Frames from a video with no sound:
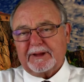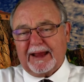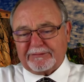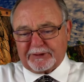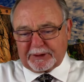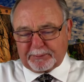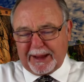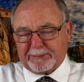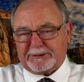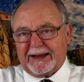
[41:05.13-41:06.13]
after they're
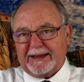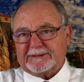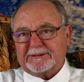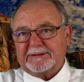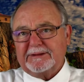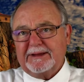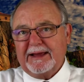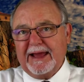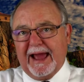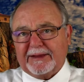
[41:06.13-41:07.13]
baptized.
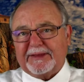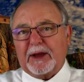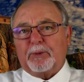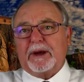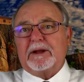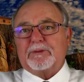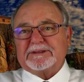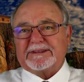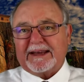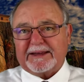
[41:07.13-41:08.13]
And they will
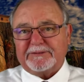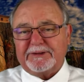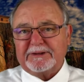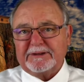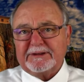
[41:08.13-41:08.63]
receive